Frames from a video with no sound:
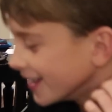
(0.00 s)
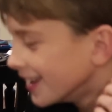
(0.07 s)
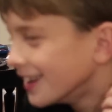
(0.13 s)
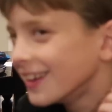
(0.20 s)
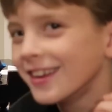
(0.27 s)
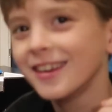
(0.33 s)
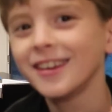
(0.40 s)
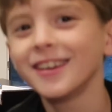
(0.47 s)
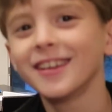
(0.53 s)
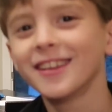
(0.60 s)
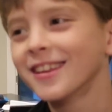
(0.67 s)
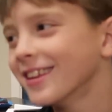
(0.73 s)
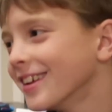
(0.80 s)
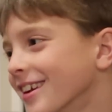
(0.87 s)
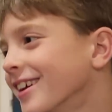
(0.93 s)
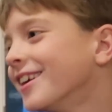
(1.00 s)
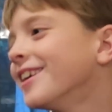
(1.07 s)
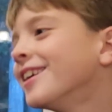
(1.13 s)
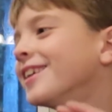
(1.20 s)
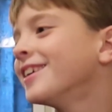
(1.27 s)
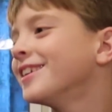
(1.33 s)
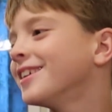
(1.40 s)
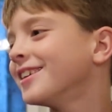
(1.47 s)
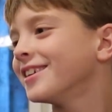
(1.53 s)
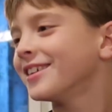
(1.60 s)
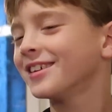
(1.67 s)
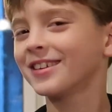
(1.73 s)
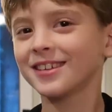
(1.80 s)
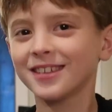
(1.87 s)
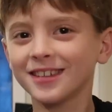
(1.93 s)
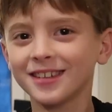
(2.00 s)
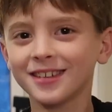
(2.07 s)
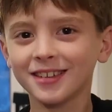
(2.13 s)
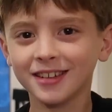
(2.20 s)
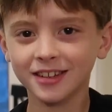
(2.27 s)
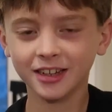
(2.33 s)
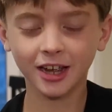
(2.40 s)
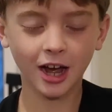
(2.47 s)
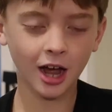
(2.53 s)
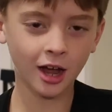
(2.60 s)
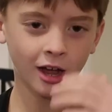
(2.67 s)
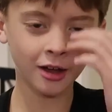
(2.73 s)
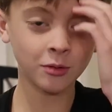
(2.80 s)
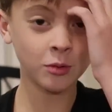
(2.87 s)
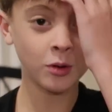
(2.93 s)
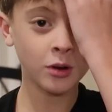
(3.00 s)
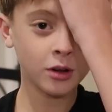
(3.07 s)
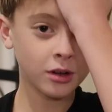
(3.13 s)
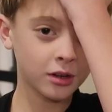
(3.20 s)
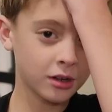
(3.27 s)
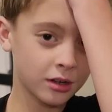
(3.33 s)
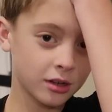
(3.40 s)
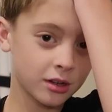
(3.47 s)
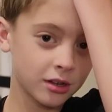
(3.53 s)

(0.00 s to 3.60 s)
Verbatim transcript: do need that. And a haircut. Yeah. I wonder if they gave us